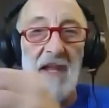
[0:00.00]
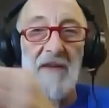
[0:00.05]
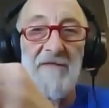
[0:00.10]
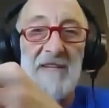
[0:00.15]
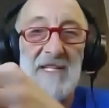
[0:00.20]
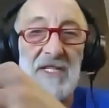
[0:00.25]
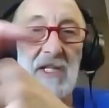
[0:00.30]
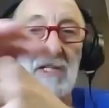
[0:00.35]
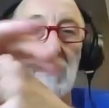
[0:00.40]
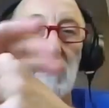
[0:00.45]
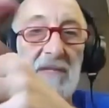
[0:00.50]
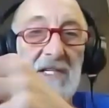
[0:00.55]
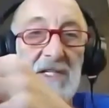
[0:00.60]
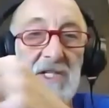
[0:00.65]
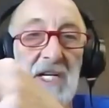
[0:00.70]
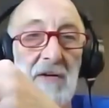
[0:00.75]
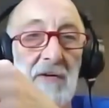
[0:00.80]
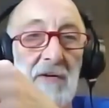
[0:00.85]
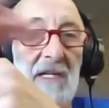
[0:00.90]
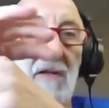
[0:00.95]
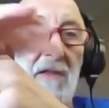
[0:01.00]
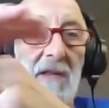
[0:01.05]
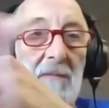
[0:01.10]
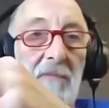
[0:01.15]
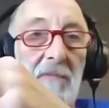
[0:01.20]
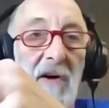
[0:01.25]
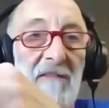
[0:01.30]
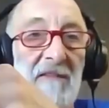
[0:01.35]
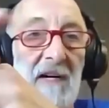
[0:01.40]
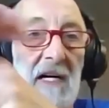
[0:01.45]
physical material that
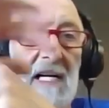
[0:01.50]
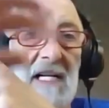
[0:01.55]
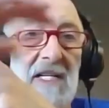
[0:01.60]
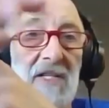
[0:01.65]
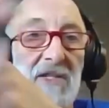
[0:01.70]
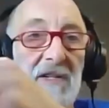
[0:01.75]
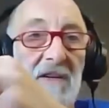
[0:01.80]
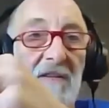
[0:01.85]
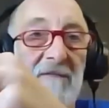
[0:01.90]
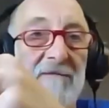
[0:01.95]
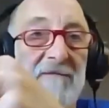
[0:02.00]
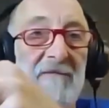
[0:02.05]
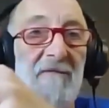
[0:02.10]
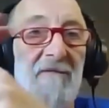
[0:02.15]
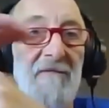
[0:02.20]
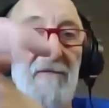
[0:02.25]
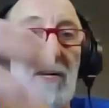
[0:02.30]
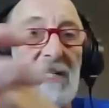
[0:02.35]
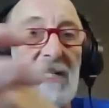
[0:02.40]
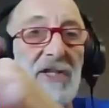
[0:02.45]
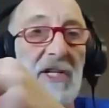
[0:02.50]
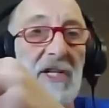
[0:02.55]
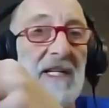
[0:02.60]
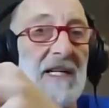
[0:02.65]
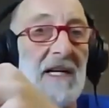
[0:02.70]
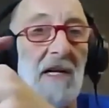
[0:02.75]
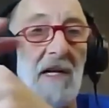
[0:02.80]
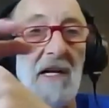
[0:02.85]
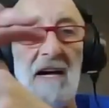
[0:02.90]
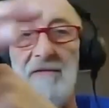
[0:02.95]
provides friction at
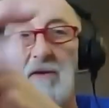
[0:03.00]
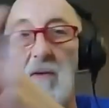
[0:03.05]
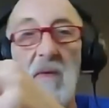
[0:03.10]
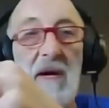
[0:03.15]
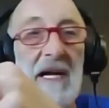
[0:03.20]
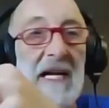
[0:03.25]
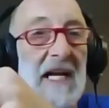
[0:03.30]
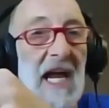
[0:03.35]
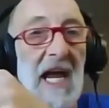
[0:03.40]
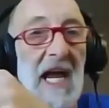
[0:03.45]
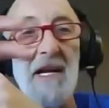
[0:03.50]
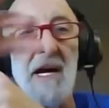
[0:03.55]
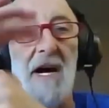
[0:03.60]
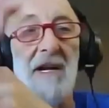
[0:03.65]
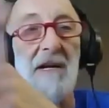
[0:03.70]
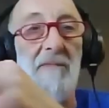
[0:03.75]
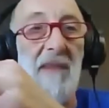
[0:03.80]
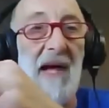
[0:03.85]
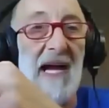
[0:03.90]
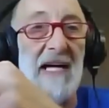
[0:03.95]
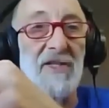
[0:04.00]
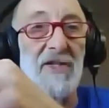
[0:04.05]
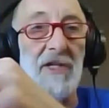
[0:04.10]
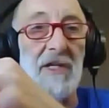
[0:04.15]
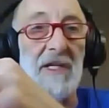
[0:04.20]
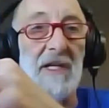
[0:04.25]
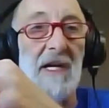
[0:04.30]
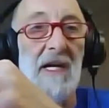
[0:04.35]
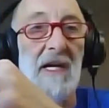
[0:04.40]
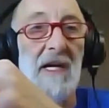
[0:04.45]
a level we cannot
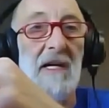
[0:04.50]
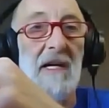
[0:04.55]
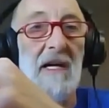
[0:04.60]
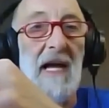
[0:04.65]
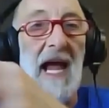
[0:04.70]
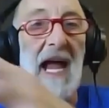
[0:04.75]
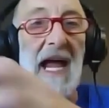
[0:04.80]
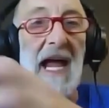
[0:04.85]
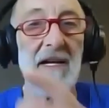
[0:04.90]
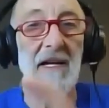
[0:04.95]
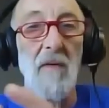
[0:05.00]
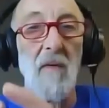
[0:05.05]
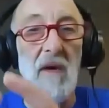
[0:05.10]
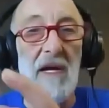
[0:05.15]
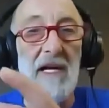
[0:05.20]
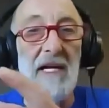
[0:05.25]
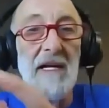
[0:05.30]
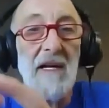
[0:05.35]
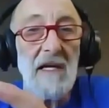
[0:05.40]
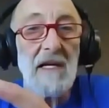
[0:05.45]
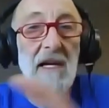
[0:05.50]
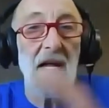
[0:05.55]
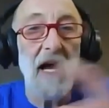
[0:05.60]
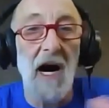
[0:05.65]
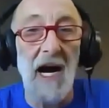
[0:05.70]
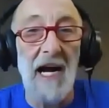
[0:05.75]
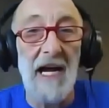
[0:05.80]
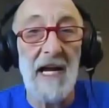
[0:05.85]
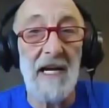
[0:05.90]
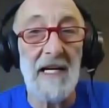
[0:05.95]
imagine, and in
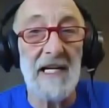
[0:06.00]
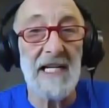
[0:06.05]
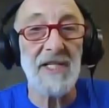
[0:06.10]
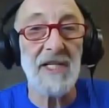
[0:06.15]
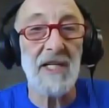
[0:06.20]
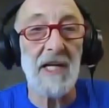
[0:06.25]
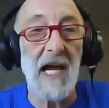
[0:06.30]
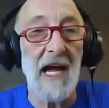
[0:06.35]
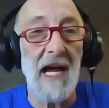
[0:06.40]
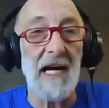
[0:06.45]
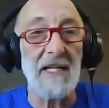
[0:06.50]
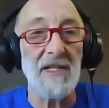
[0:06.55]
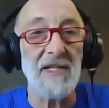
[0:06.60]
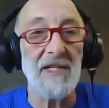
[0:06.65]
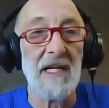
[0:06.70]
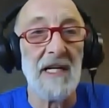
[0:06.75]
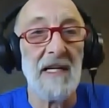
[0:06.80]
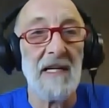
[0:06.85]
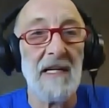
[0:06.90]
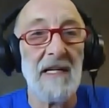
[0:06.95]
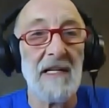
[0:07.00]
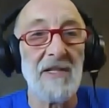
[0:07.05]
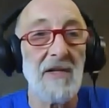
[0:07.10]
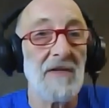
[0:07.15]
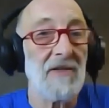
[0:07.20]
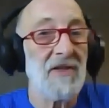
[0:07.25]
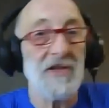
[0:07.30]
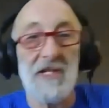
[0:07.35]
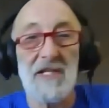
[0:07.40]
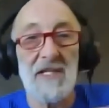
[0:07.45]
ionized gas. So
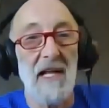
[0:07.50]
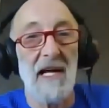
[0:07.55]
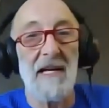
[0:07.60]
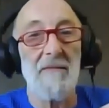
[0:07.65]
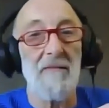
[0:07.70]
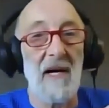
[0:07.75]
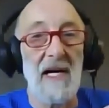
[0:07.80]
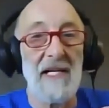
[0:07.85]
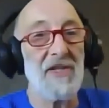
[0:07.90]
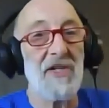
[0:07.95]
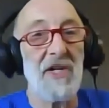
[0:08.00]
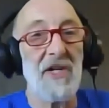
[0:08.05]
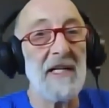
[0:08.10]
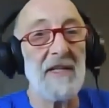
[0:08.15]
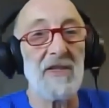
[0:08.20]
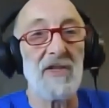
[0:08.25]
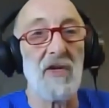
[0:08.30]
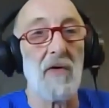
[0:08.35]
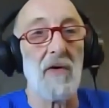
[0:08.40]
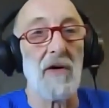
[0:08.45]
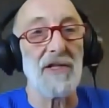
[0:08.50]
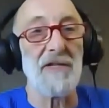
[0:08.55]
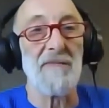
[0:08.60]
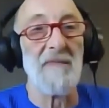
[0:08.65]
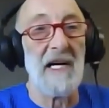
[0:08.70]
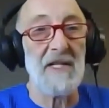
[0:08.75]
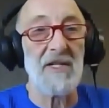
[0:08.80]
it's just like my TIG torch, my